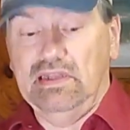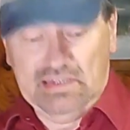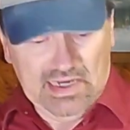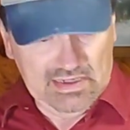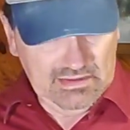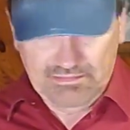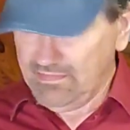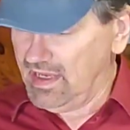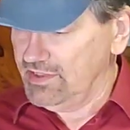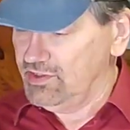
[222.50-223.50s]
the antenna,
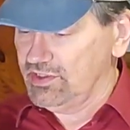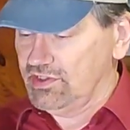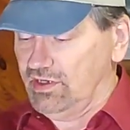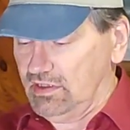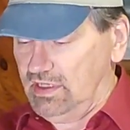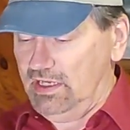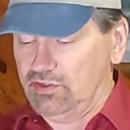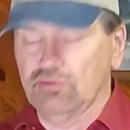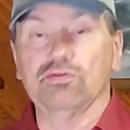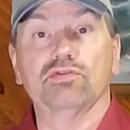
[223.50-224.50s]
I just stuck a
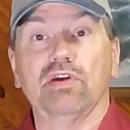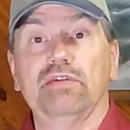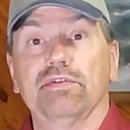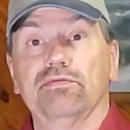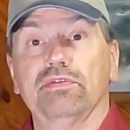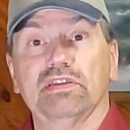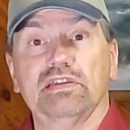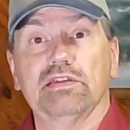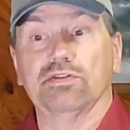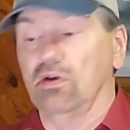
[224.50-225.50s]
screwdriver through the
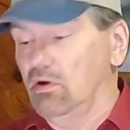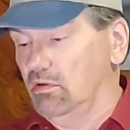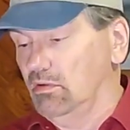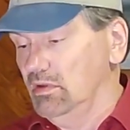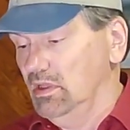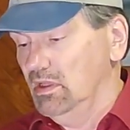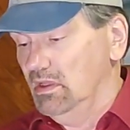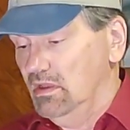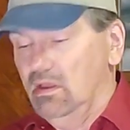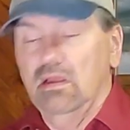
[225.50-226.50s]
center hole
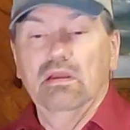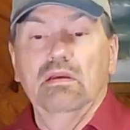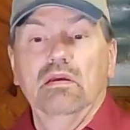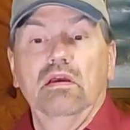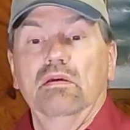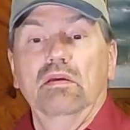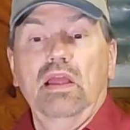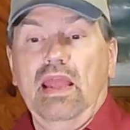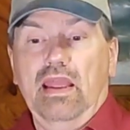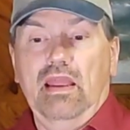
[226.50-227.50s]

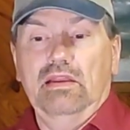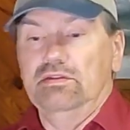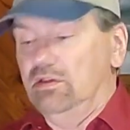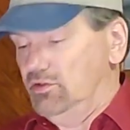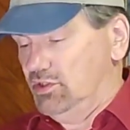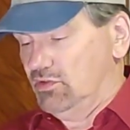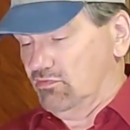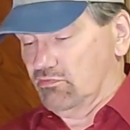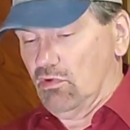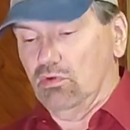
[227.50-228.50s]
and just
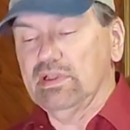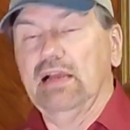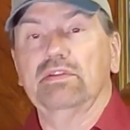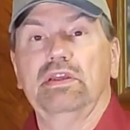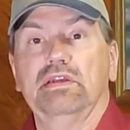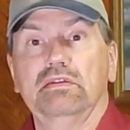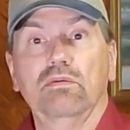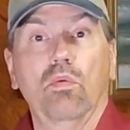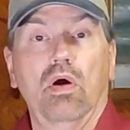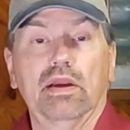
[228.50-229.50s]
rolled out the
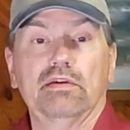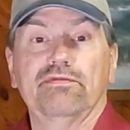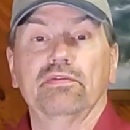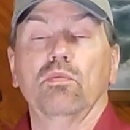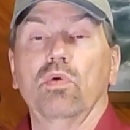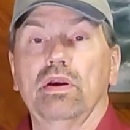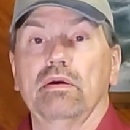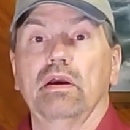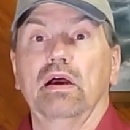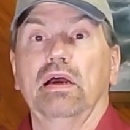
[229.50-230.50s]
wire from
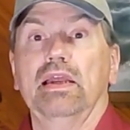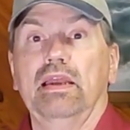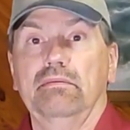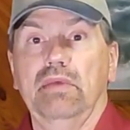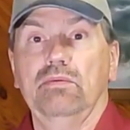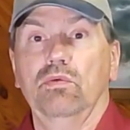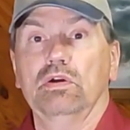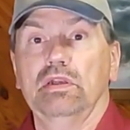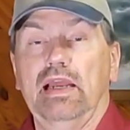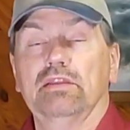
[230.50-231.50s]
where I
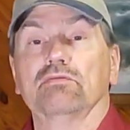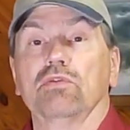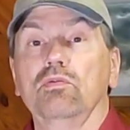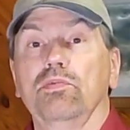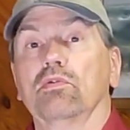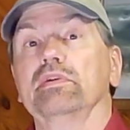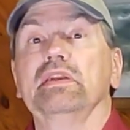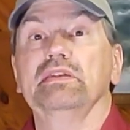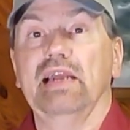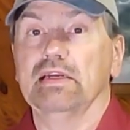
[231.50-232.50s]
had the rope
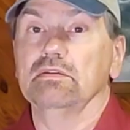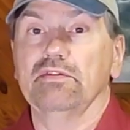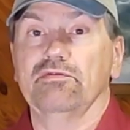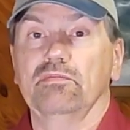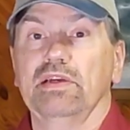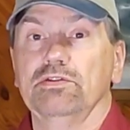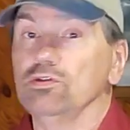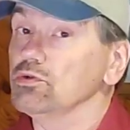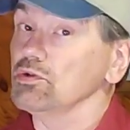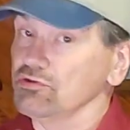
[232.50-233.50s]
already dangling from my
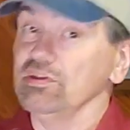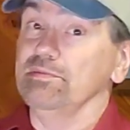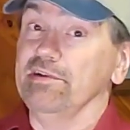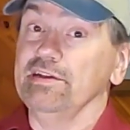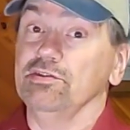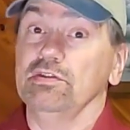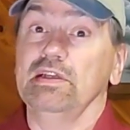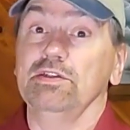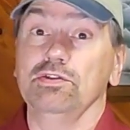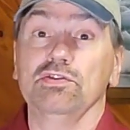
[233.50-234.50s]
usual tree branch
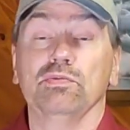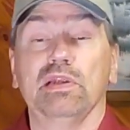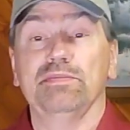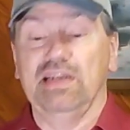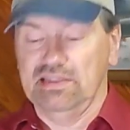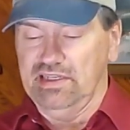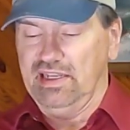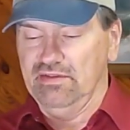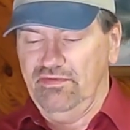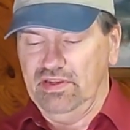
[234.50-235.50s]
that I use when I'm
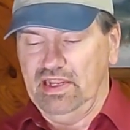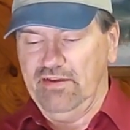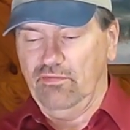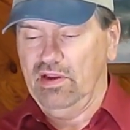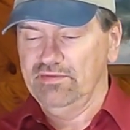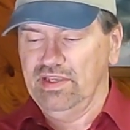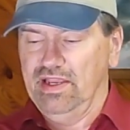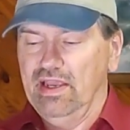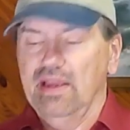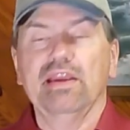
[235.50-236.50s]
testing end-fed half waves
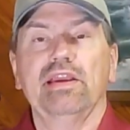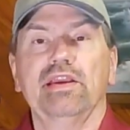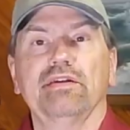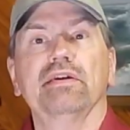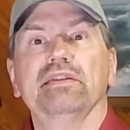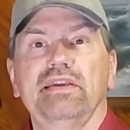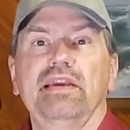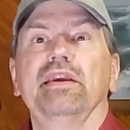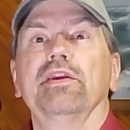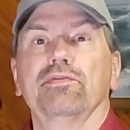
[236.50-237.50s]
here at
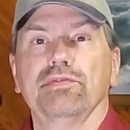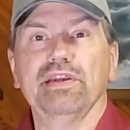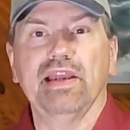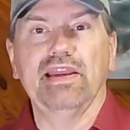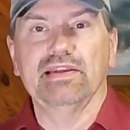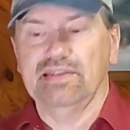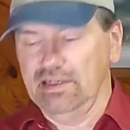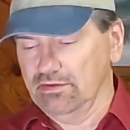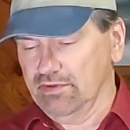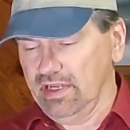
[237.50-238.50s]
the AA3K
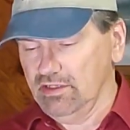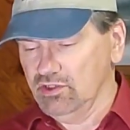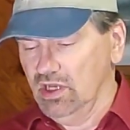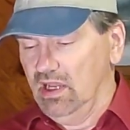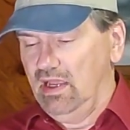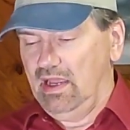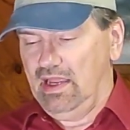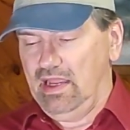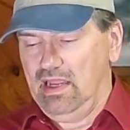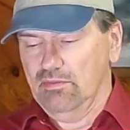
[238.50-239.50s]
antenna range,
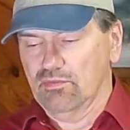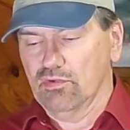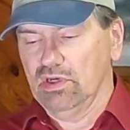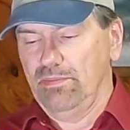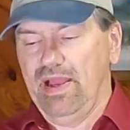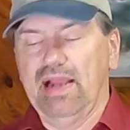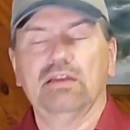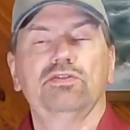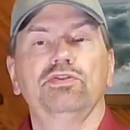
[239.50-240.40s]
and brought it back